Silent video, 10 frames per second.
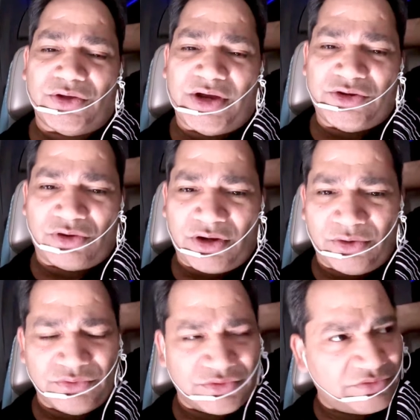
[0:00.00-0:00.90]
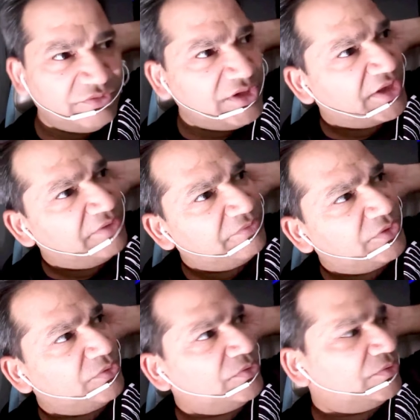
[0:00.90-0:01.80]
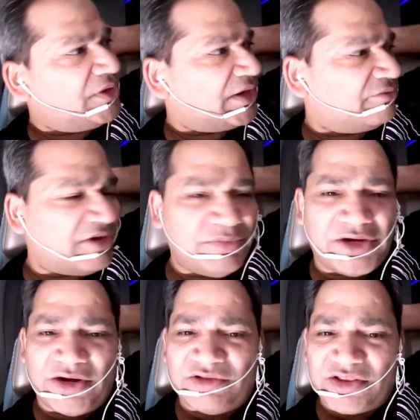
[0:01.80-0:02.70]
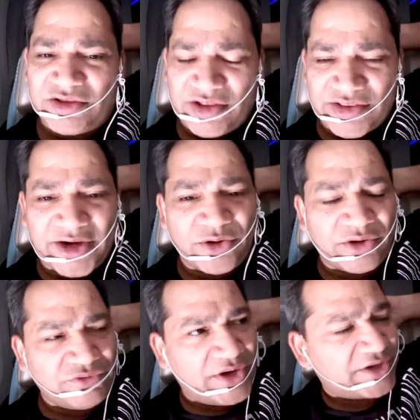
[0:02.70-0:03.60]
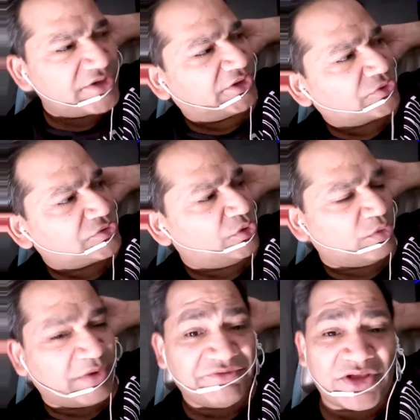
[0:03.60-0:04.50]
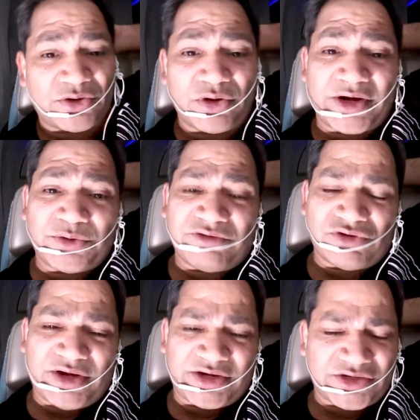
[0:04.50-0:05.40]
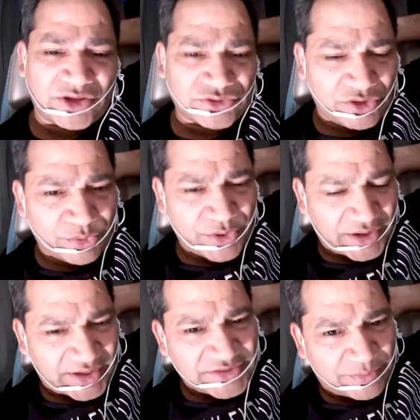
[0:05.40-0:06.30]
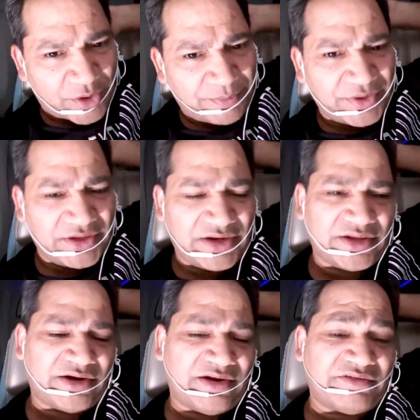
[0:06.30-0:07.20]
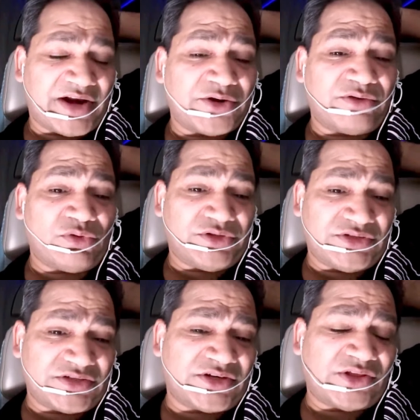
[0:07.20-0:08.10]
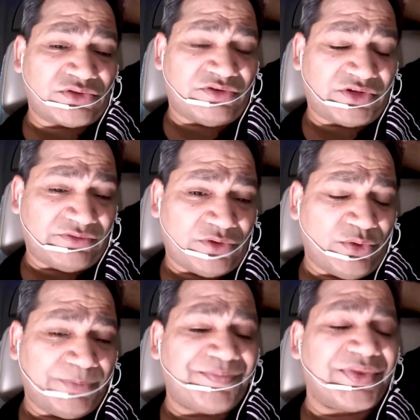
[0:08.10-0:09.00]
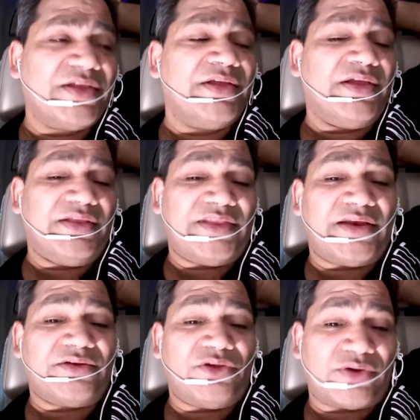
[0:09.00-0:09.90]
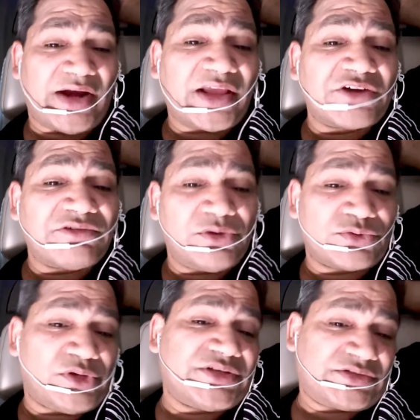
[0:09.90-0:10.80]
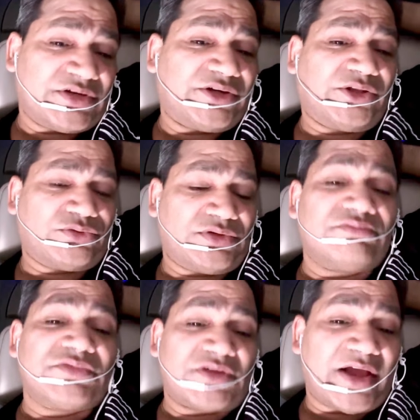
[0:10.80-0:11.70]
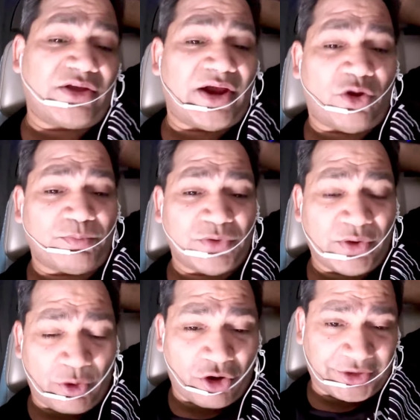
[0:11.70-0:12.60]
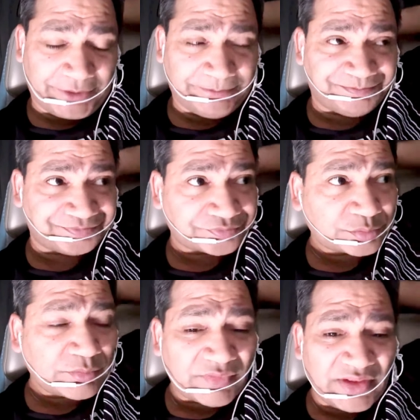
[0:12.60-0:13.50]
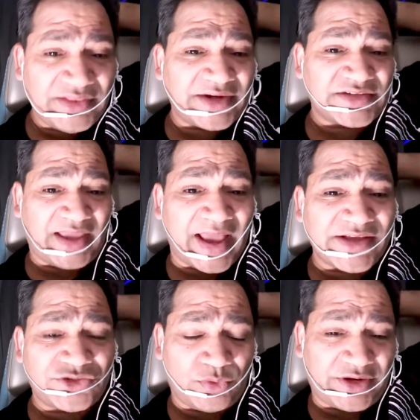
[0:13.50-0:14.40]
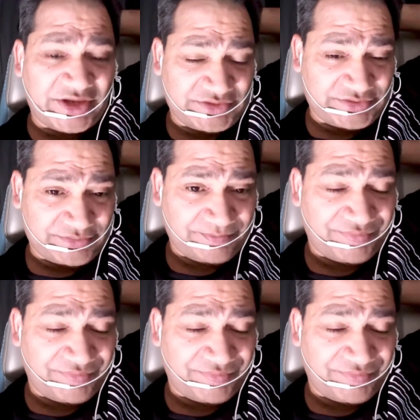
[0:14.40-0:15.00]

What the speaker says: And your house will give you like 1 million. They're ready to give you 800,000 loan. But if they're not ready to give you 800,000 loan against the property, and they're ready to give you only 600,000 worth of loan, then your net cash value is only 600,000. I hope you got it. That is a cash you can raise.